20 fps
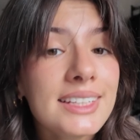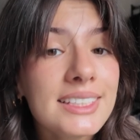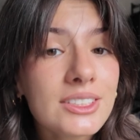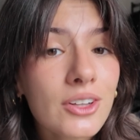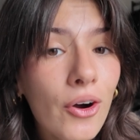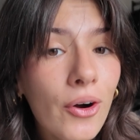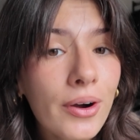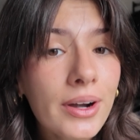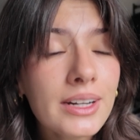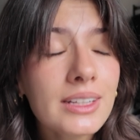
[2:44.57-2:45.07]
These
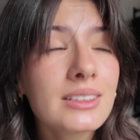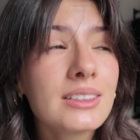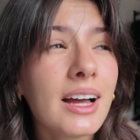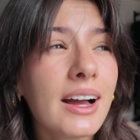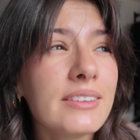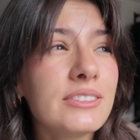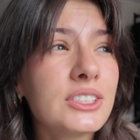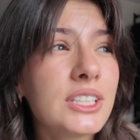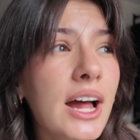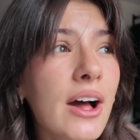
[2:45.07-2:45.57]
aren't
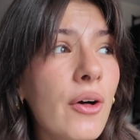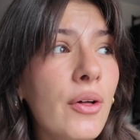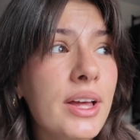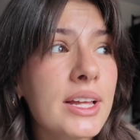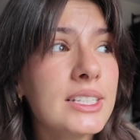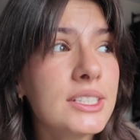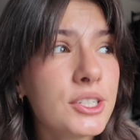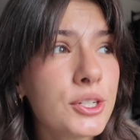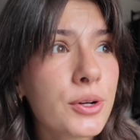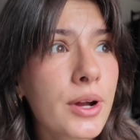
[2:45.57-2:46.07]
lifestyle
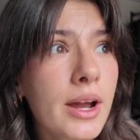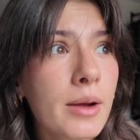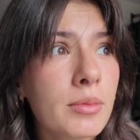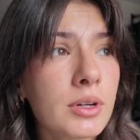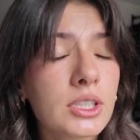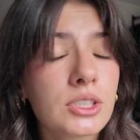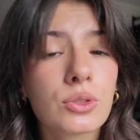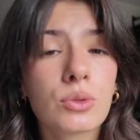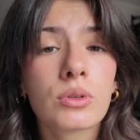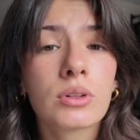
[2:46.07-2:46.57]

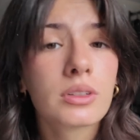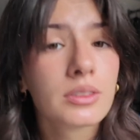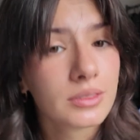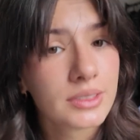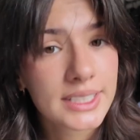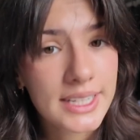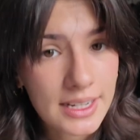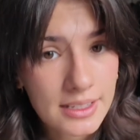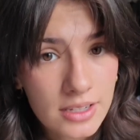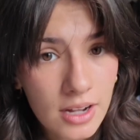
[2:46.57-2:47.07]
Instagrammers or
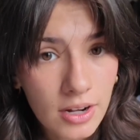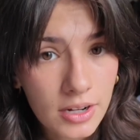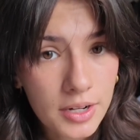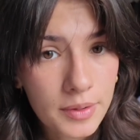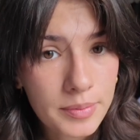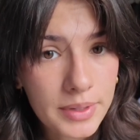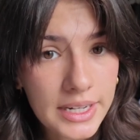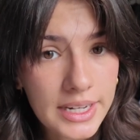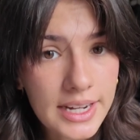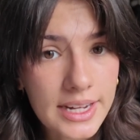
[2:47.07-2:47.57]
TikTok
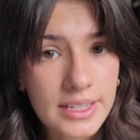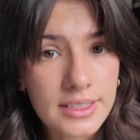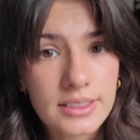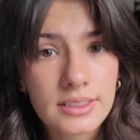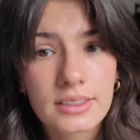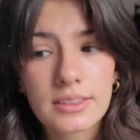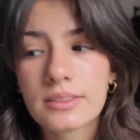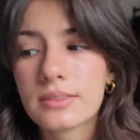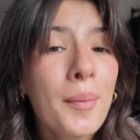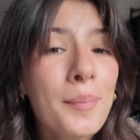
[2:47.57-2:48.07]

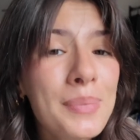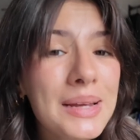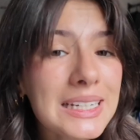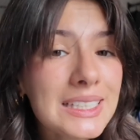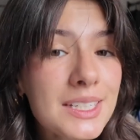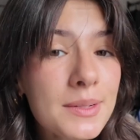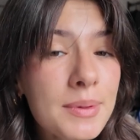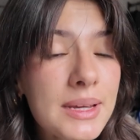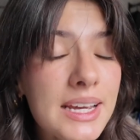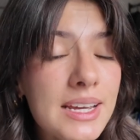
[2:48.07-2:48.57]
comedians. A
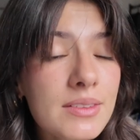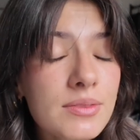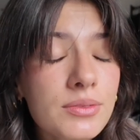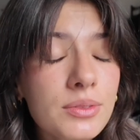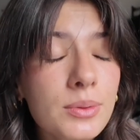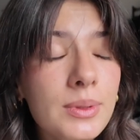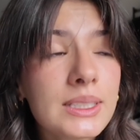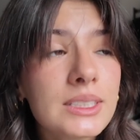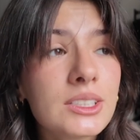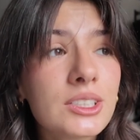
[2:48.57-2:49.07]
B2B
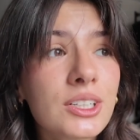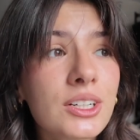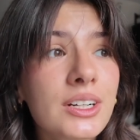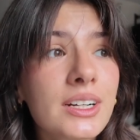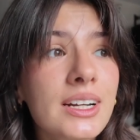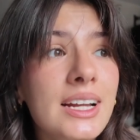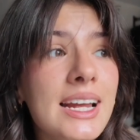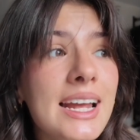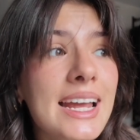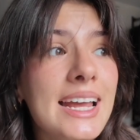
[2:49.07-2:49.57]

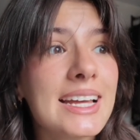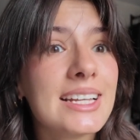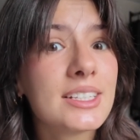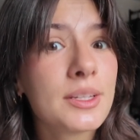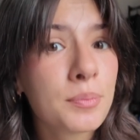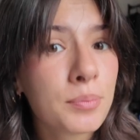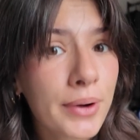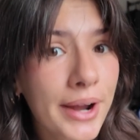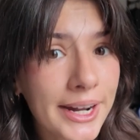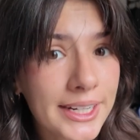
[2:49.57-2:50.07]
influencer is
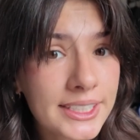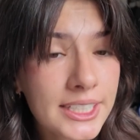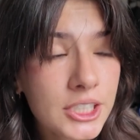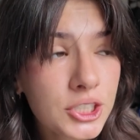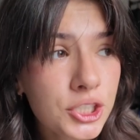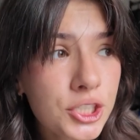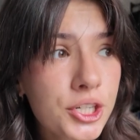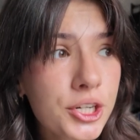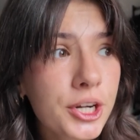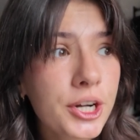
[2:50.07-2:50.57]
a
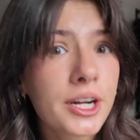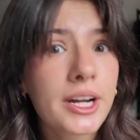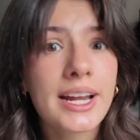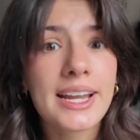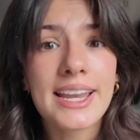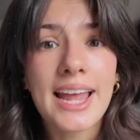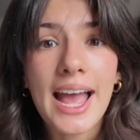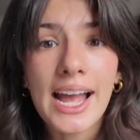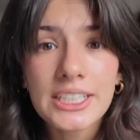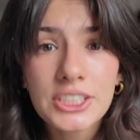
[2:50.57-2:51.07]
practitioner,
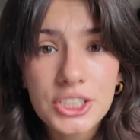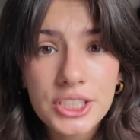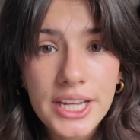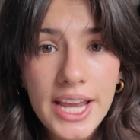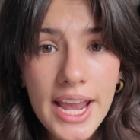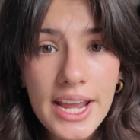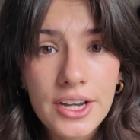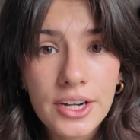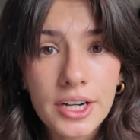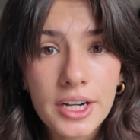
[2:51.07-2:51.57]
an
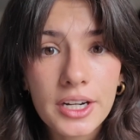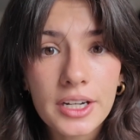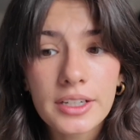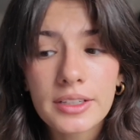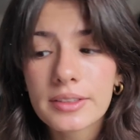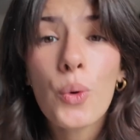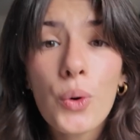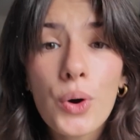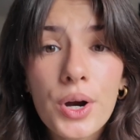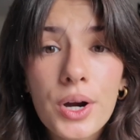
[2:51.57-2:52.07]
educator,
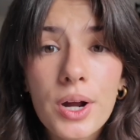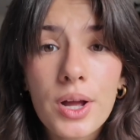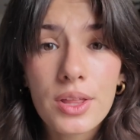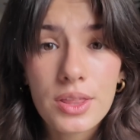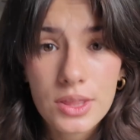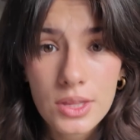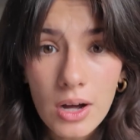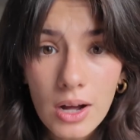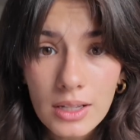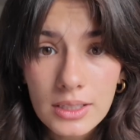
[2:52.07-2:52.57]
or a
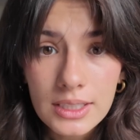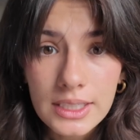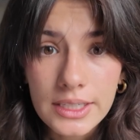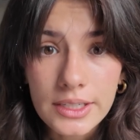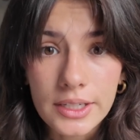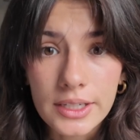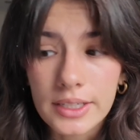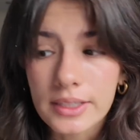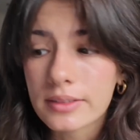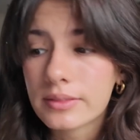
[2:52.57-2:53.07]
thought
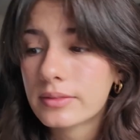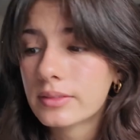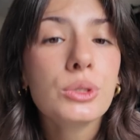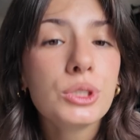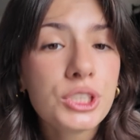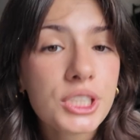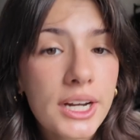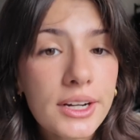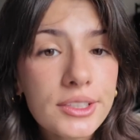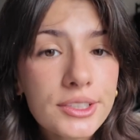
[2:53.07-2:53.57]
leader who
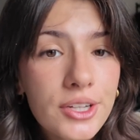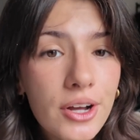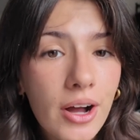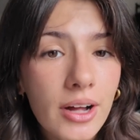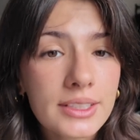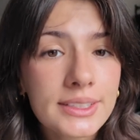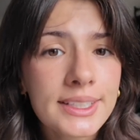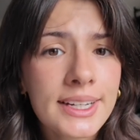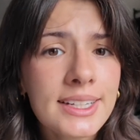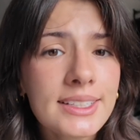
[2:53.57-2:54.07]
shares
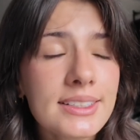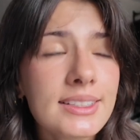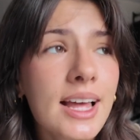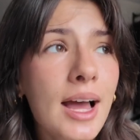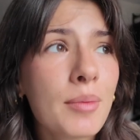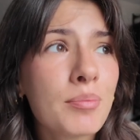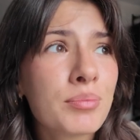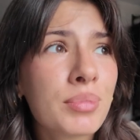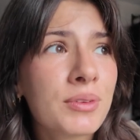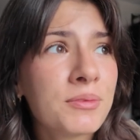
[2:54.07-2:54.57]
content
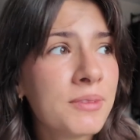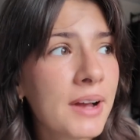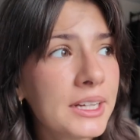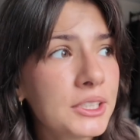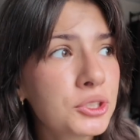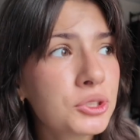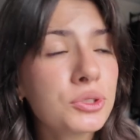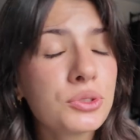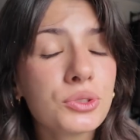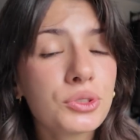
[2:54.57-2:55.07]
that
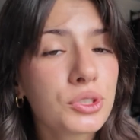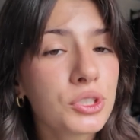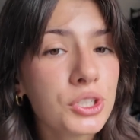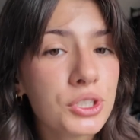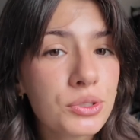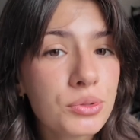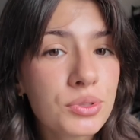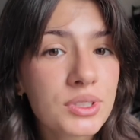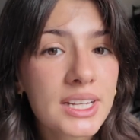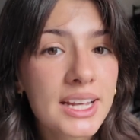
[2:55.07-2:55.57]
professionals
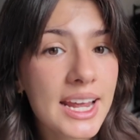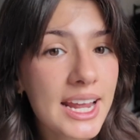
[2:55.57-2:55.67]
use